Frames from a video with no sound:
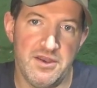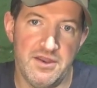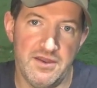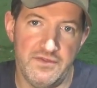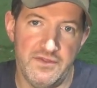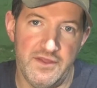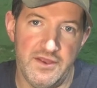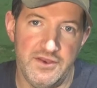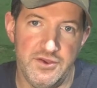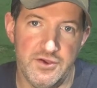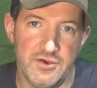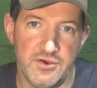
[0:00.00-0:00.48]

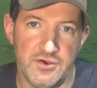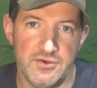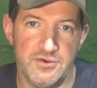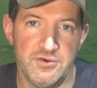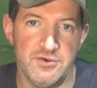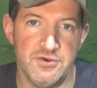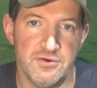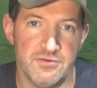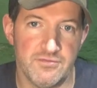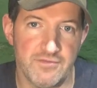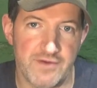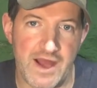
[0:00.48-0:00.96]
and then you can do
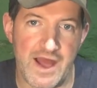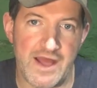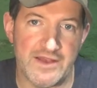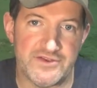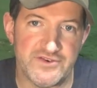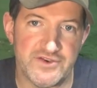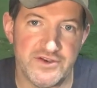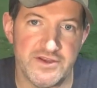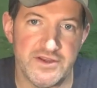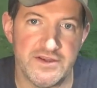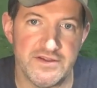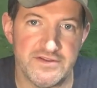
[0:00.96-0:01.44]
your
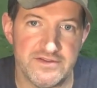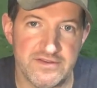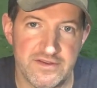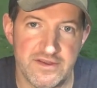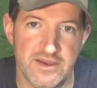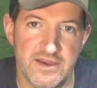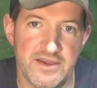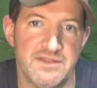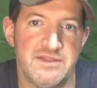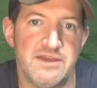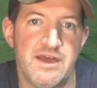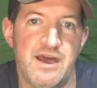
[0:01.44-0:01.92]
ratcheting
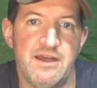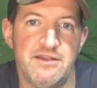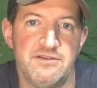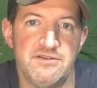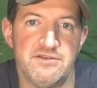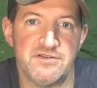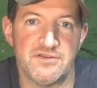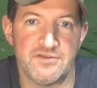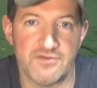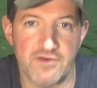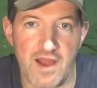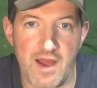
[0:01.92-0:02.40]
to get that
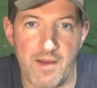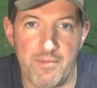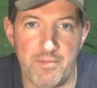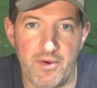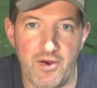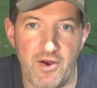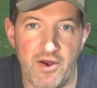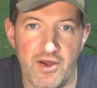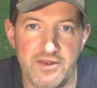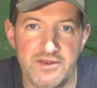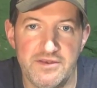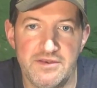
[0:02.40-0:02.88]
strap
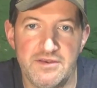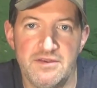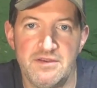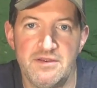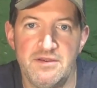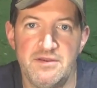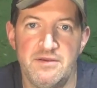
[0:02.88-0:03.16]
on.